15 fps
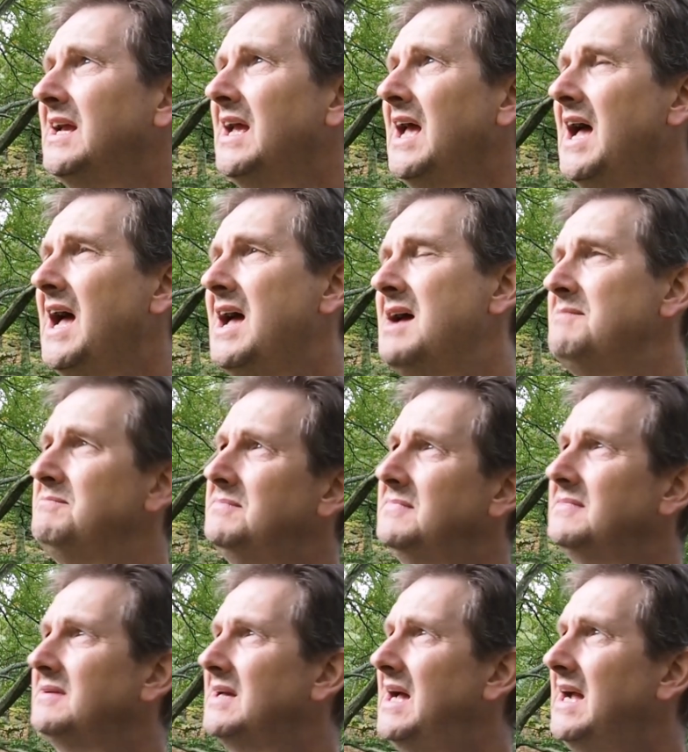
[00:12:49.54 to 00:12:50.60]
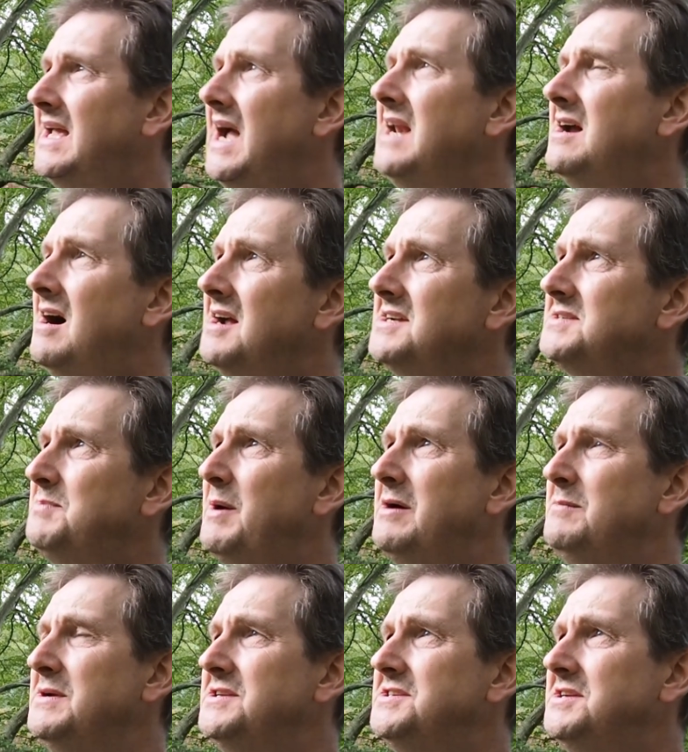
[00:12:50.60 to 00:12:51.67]
Again, I
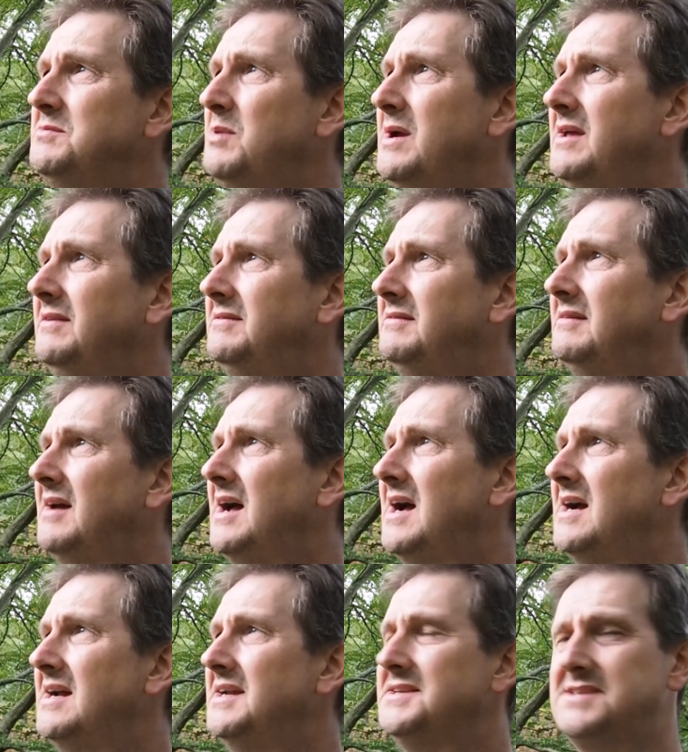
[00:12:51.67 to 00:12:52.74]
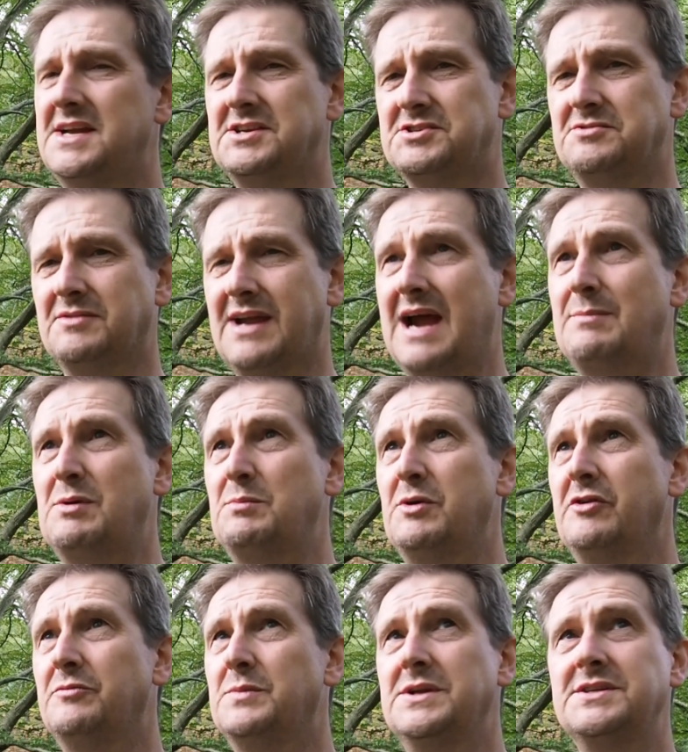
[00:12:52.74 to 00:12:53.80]
experimented with intentional camera
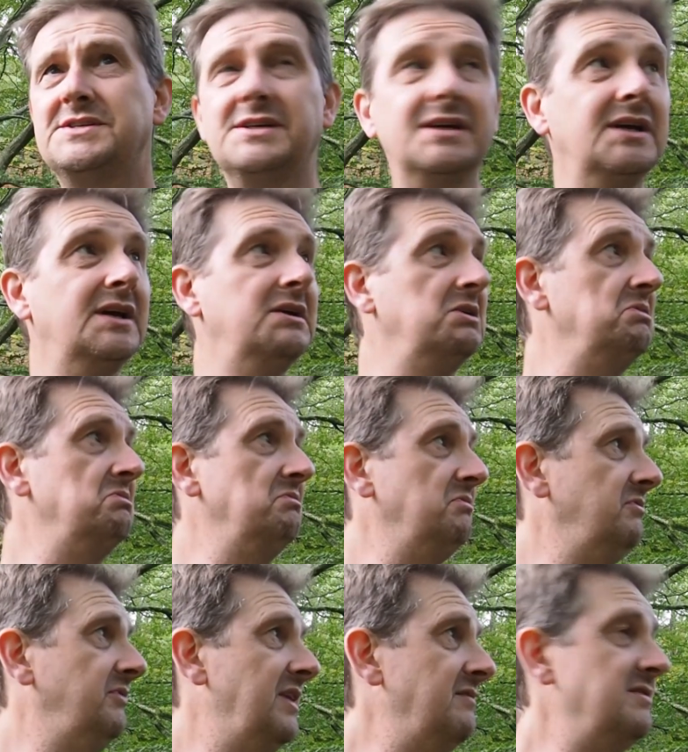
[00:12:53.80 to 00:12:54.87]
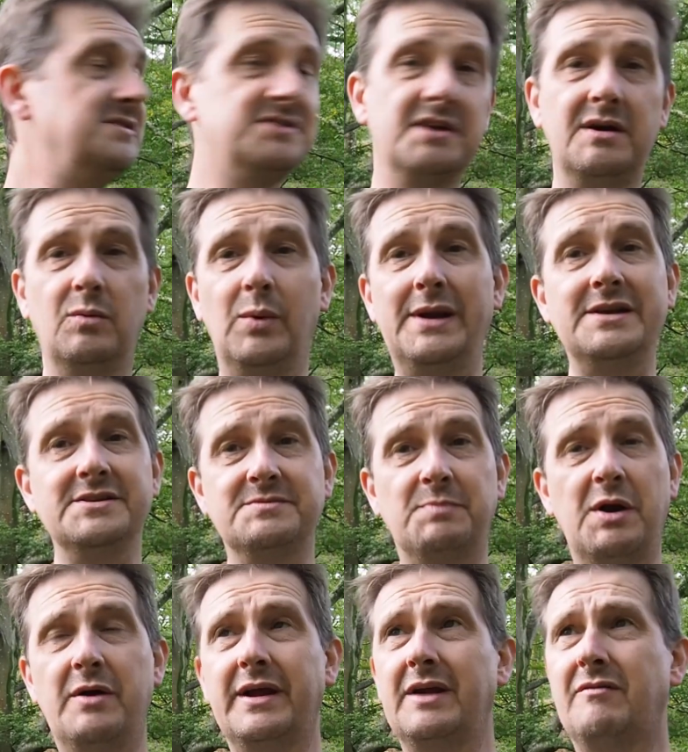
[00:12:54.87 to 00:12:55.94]
movement. There is a wind
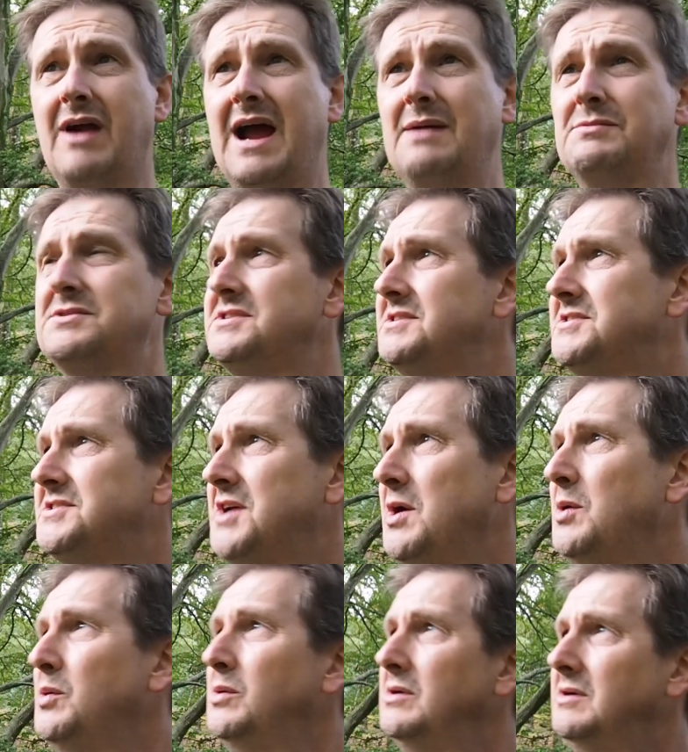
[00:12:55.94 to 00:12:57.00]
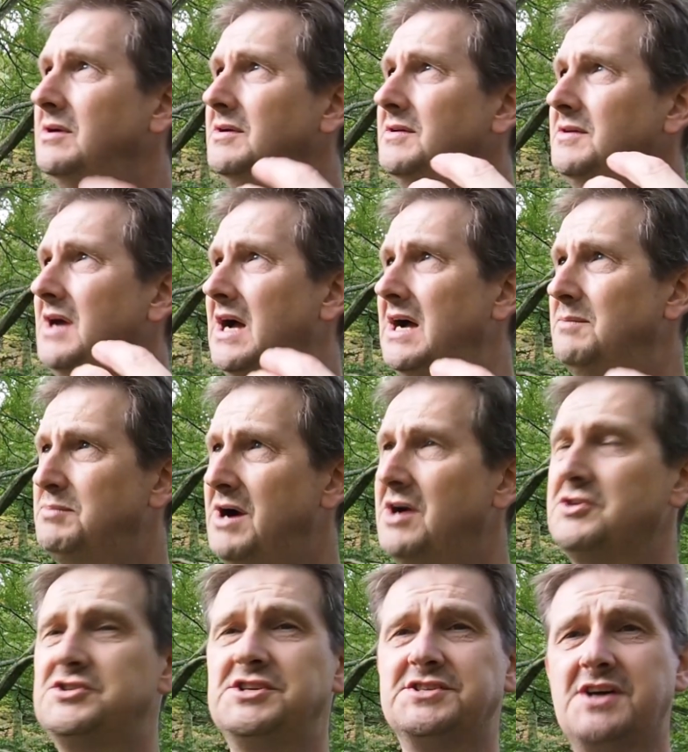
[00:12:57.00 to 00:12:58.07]
blowing around, so
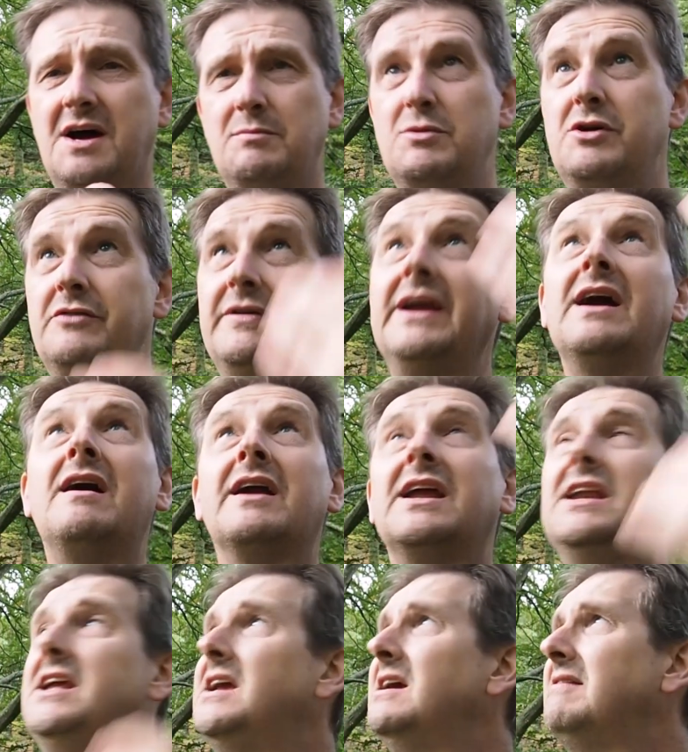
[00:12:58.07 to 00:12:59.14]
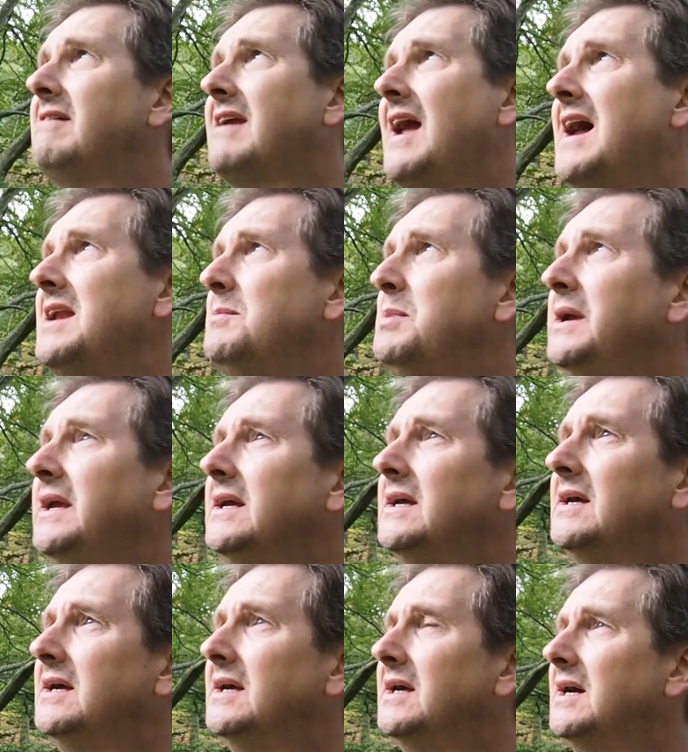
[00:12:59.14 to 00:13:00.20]
branches are moving. I can hear the canopy
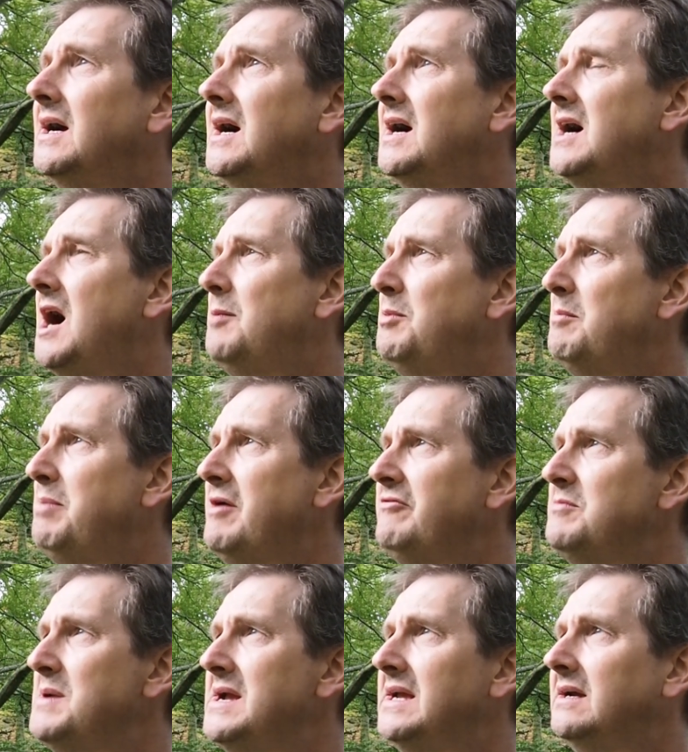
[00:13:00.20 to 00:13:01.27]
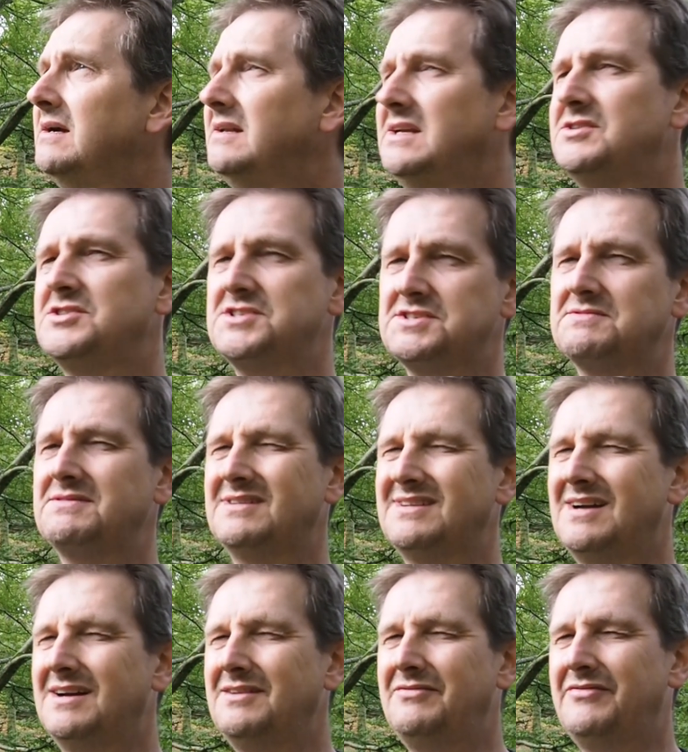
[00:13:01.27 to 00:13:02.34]
up above me, and it just
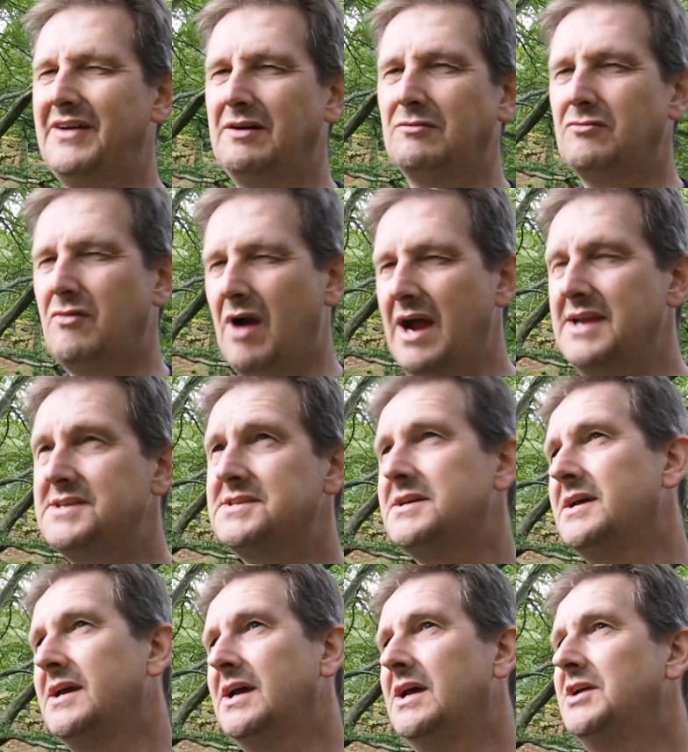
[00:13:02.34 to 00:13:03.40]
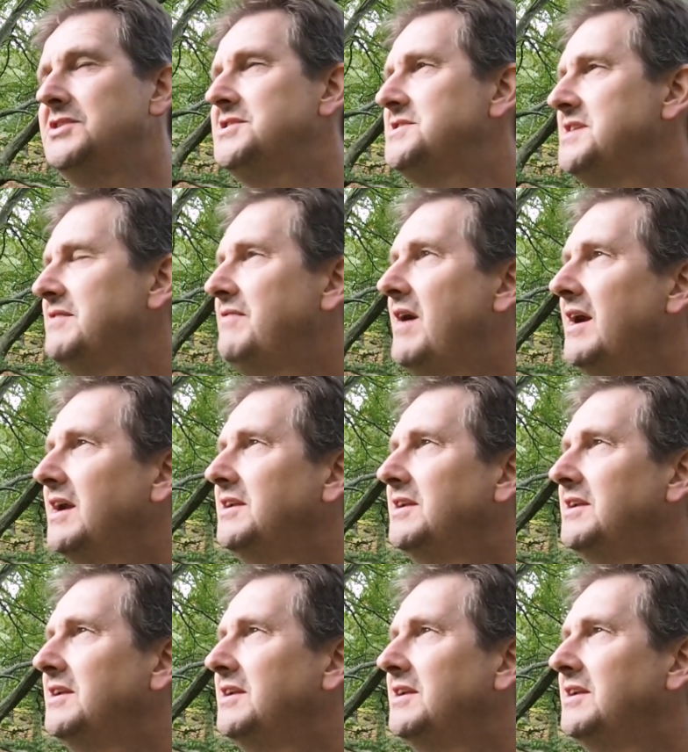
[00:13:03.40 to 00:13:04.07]
kind of felt right to see if I could